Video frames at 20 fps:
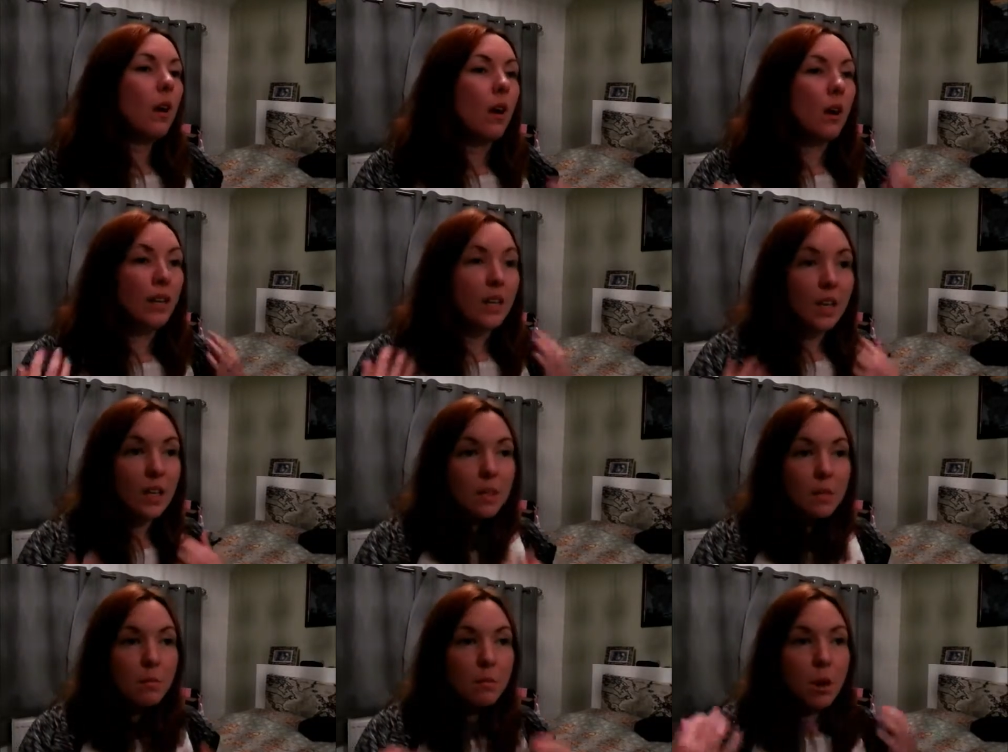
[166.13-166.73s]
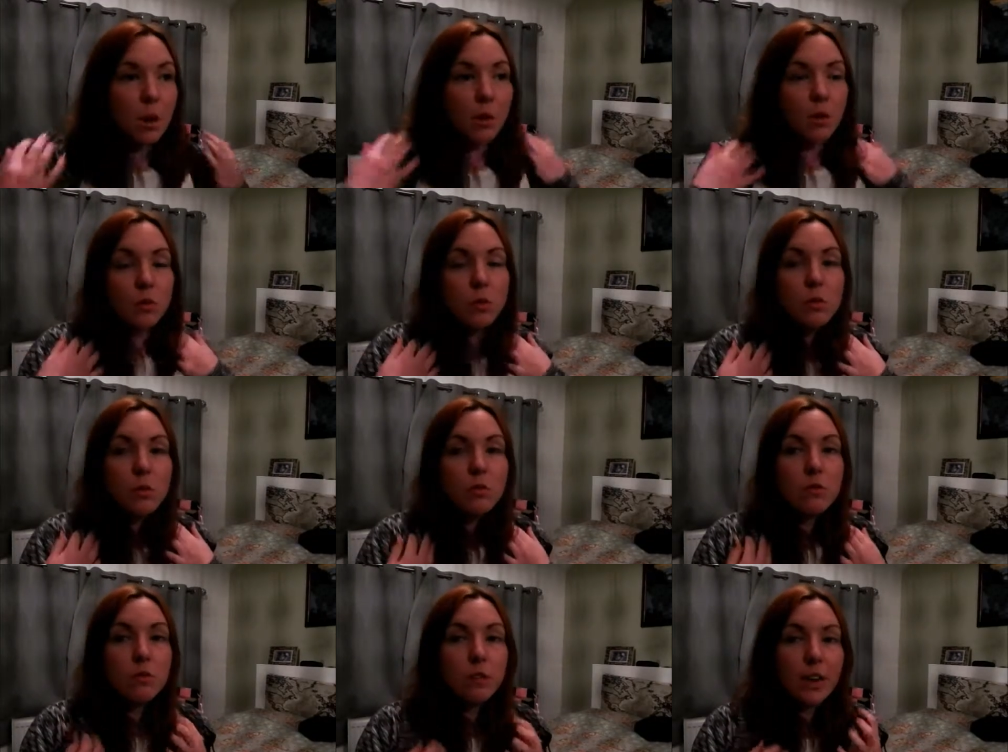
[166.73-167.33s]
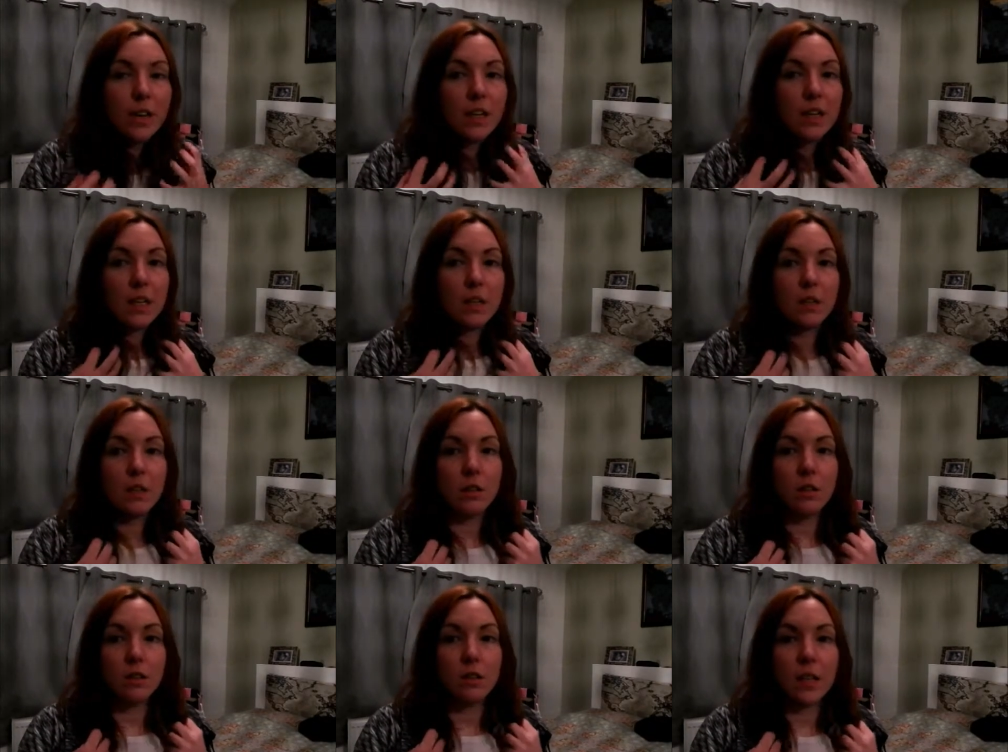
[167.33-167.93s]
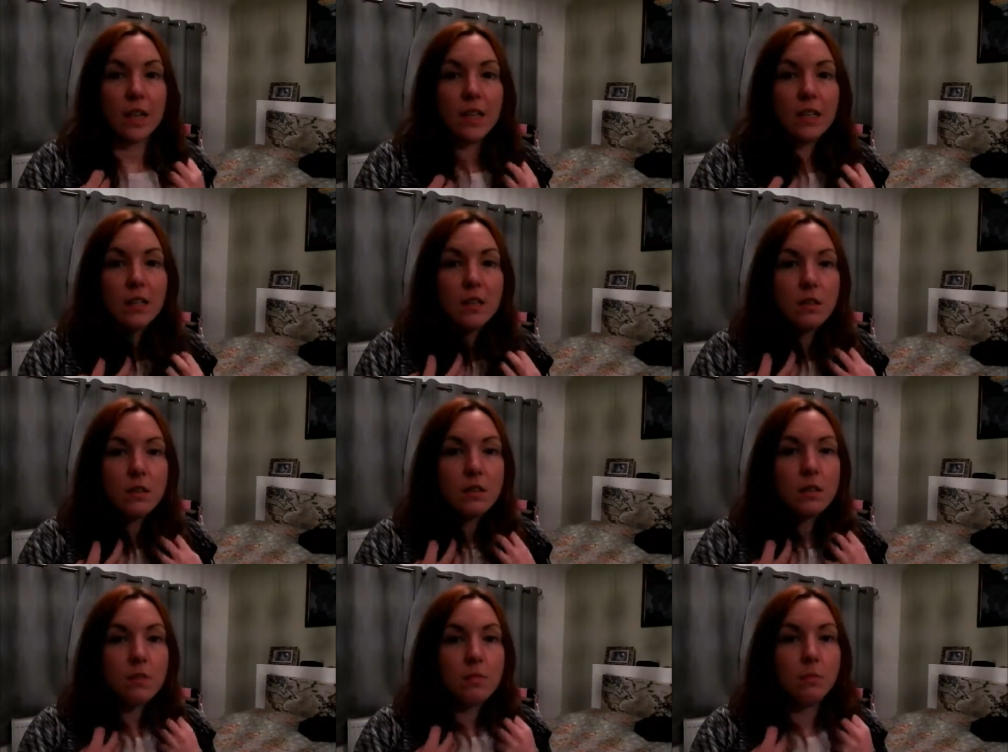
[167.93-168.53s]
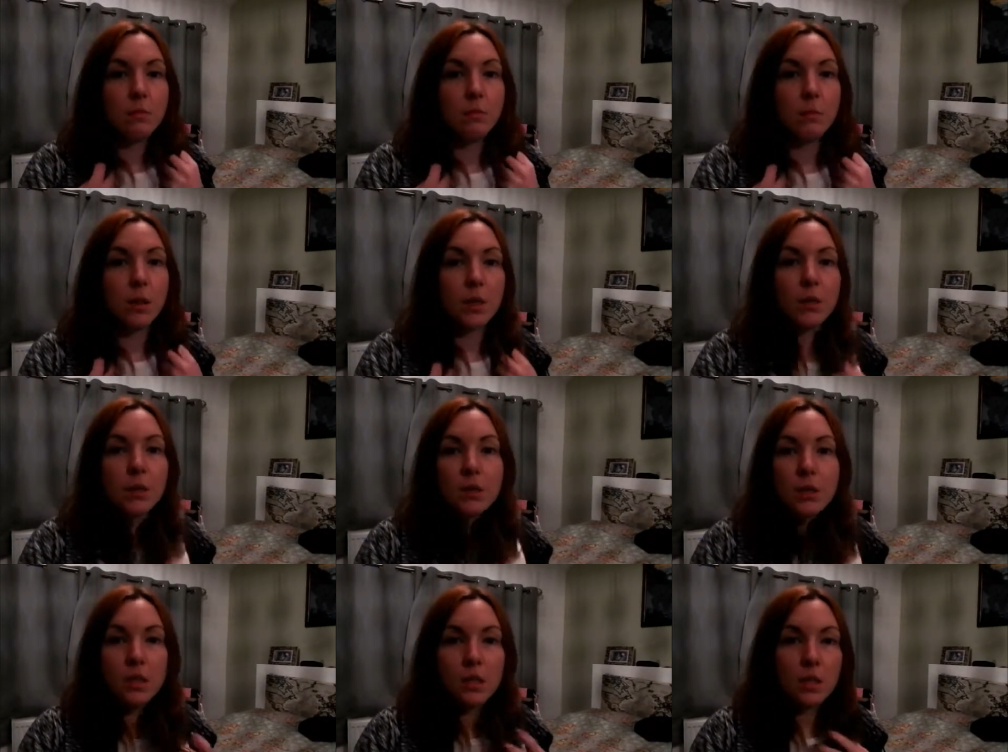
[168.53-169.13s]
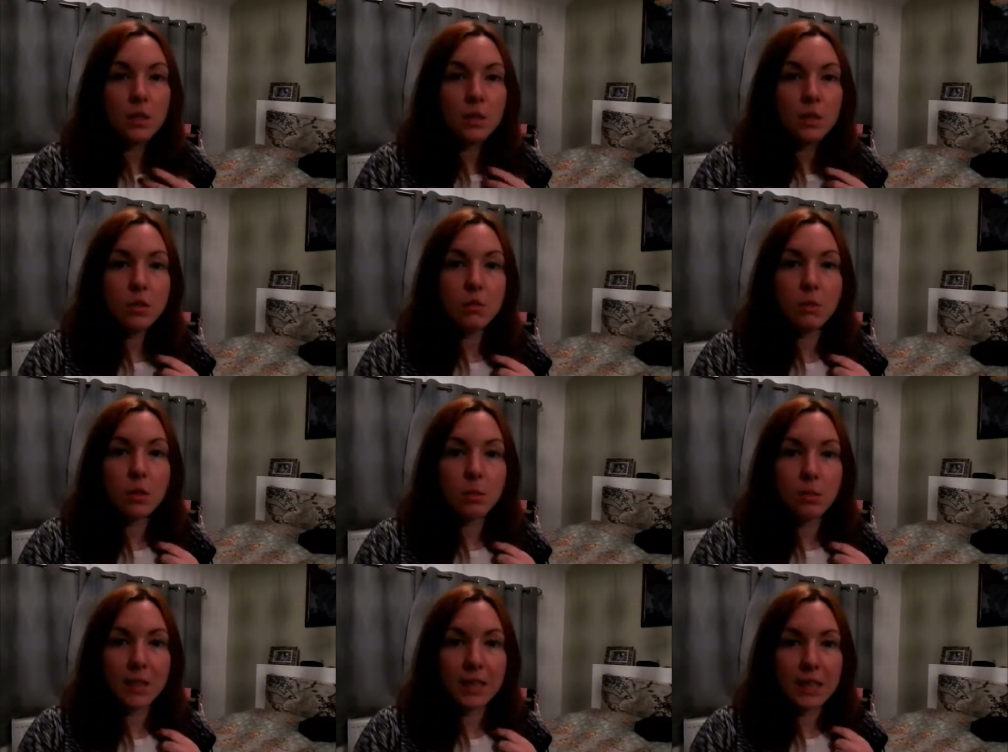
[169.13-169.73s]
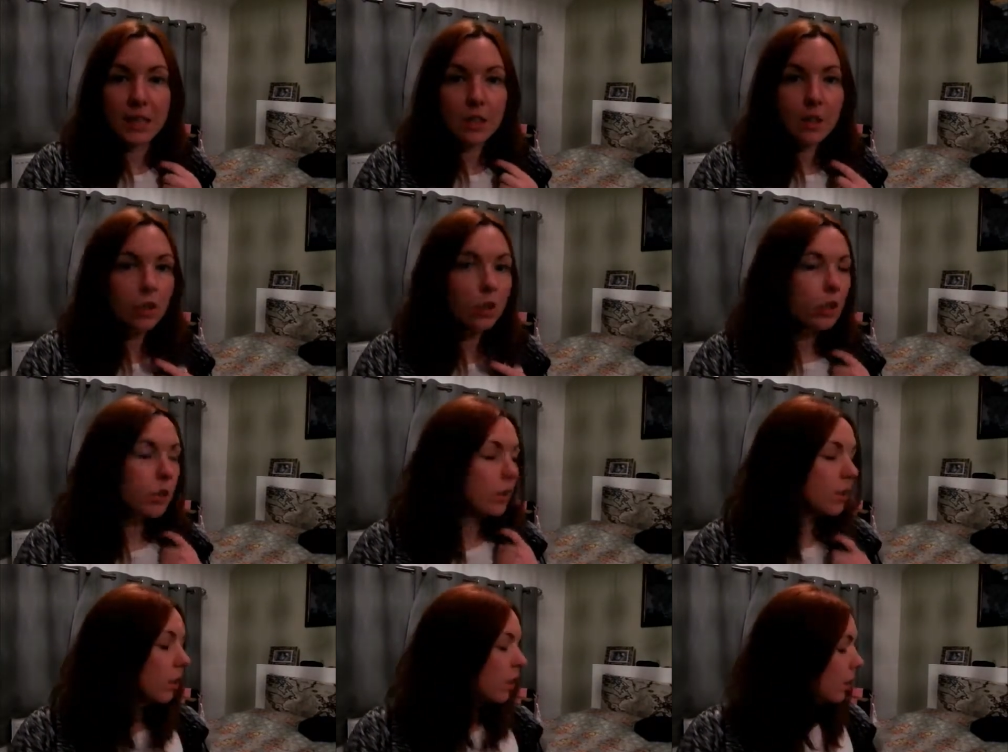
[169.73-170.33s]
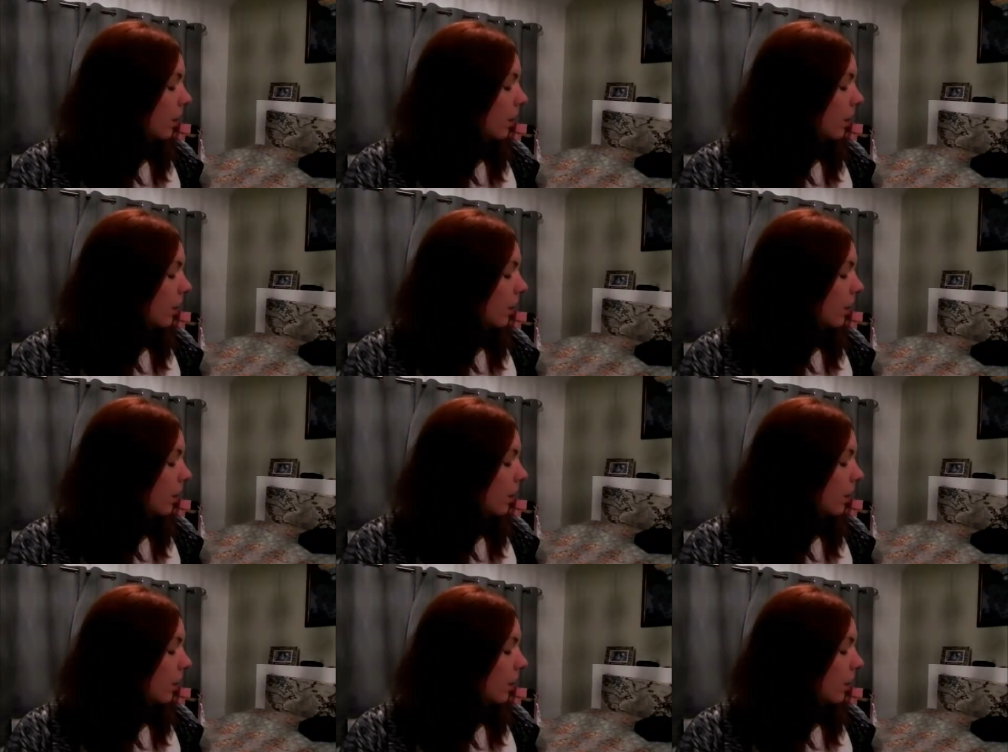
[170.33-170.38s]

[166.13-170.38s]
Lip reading: I get the most fade on the ends because it used to be bleached,